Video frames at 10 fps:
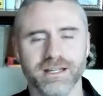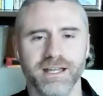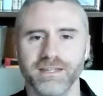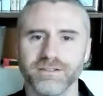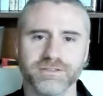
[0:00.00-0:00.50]

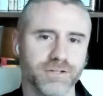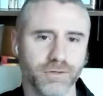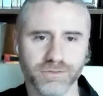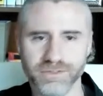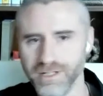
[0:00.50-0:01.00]
And there's
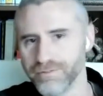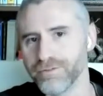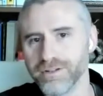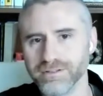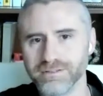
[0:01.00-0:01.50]
no
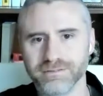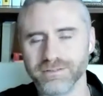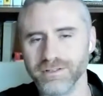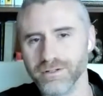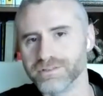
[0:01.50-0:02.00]
different,
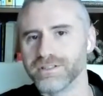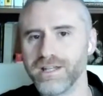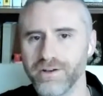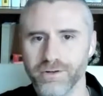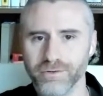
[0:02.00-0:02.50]
you know,
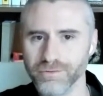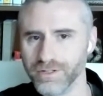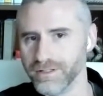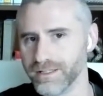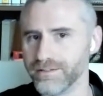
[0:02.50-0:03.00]
scenario
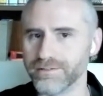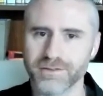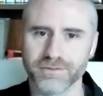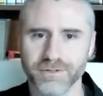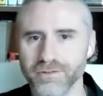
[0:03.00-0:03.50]
really
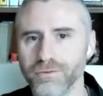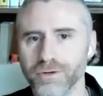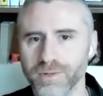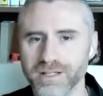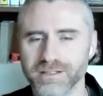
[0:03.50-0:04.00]
three or
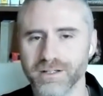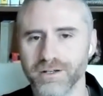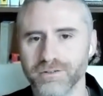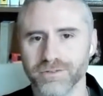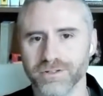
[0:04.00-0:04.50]
four weeks
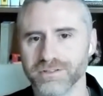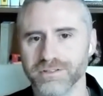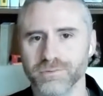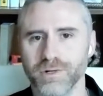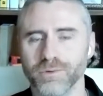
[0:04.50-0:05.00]
ago
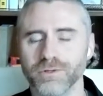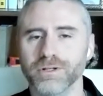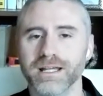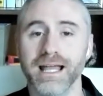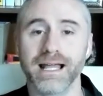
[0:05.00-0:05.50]
versus what we're
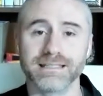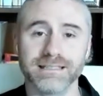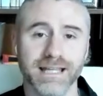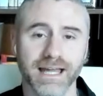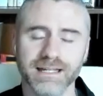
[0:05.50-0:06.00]
looking at
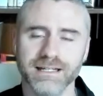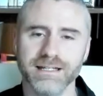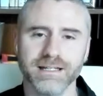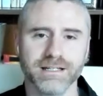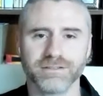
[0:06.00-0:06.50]
today.
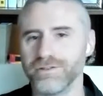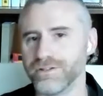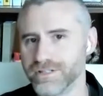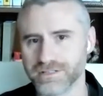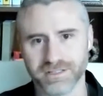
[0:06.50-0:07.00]
So you
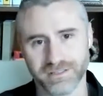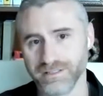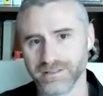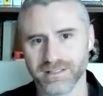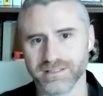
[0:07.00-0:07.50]
could just as
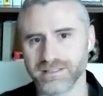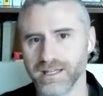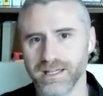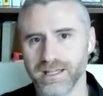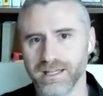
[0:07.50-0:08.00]
easily
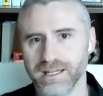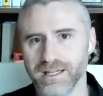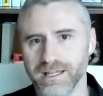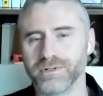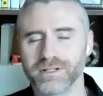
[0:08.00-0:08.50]
say, well,
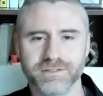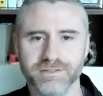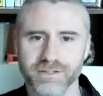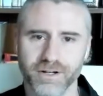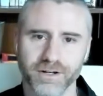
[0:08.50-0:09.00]
our
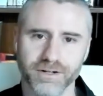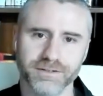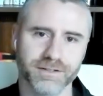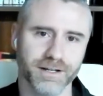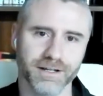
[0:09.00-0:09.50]
predictions
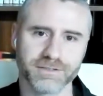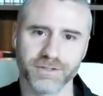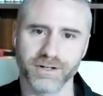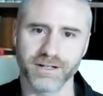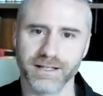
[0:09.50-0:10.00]
are uh,
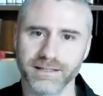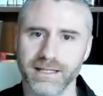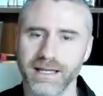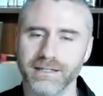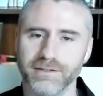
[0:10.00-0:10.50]
starting at
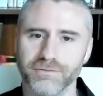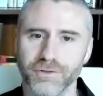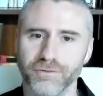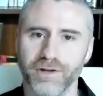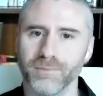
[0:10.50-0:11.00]
the end of
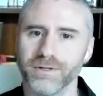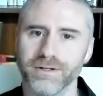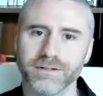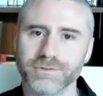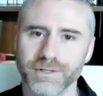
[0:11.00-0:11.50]

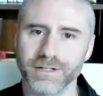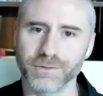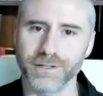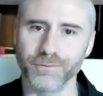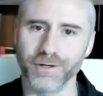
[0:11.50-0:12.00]
November
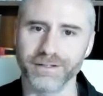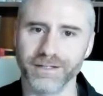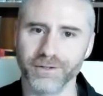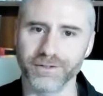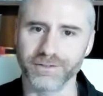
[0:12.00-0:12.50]
2021,
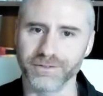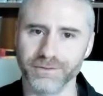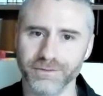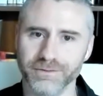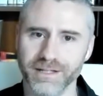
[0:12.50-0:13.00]
they go
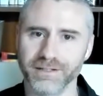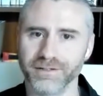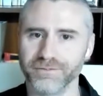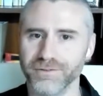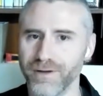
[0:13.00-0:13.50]
to the
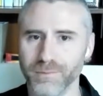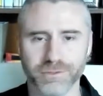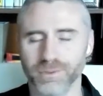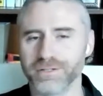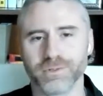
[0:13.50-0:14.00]
end of November
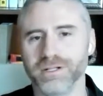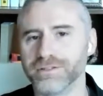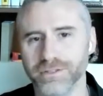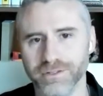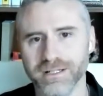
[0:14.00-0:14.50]

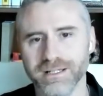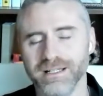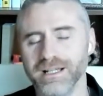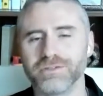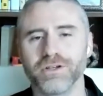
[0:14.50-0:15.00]
2022.
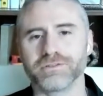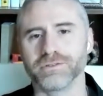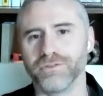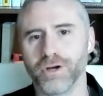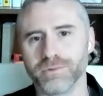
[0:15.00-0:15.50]
It's all
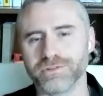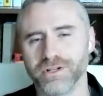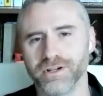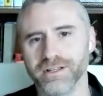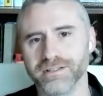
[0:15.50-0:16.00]
sort of
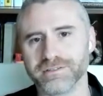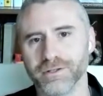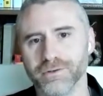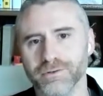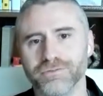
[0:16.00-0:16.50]
arbitrary. And
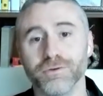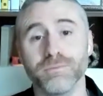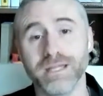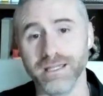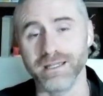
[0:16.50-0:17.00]
so for
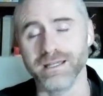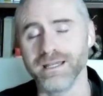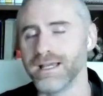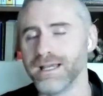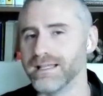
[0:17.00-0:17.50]
me,
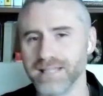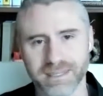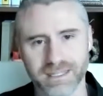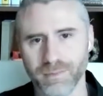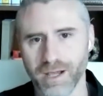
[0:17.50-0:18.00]
as I
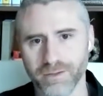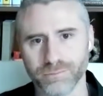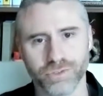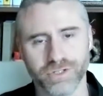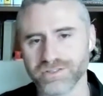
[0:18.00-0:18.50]
think
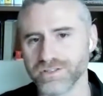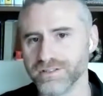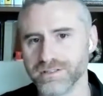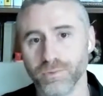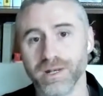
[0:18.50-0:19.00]
about
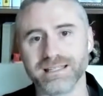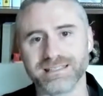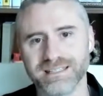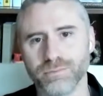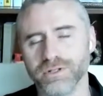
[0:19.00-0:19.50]
predictions and when I
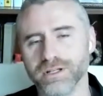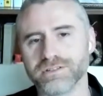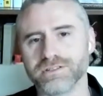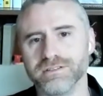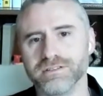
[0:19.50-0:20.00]
see
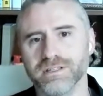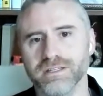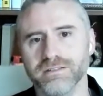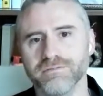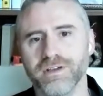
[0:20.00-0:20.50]
predictions
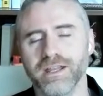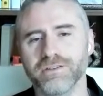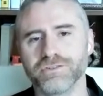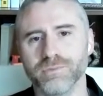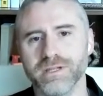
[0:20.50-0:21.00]
in
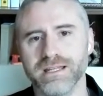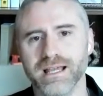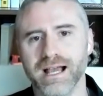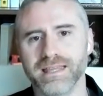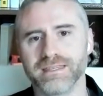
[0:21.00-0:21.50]
financial
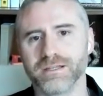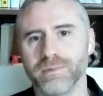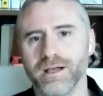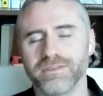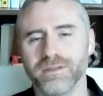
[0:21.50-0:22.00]
media, I think
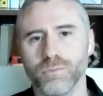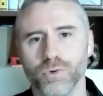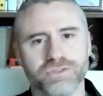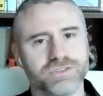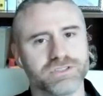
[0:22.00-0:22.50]
about them
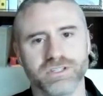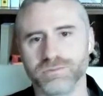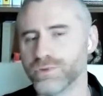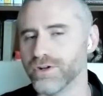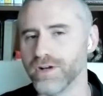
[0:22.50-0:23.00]
more just as
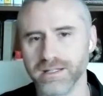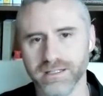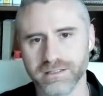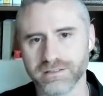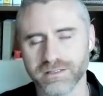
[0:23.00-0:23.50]
pure
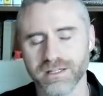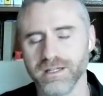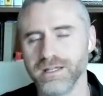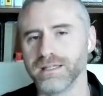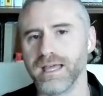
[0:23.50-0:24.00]
ideas
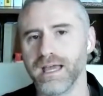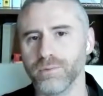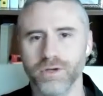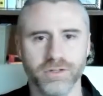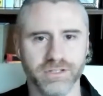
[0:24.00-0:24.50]
that
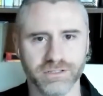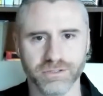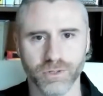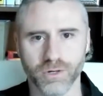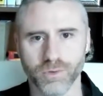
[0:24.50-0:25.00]
we all need to
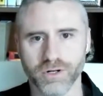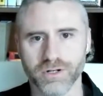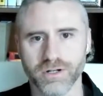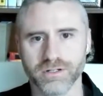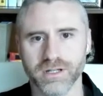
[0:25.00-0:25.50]
do our work
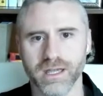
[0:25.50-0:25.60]
on.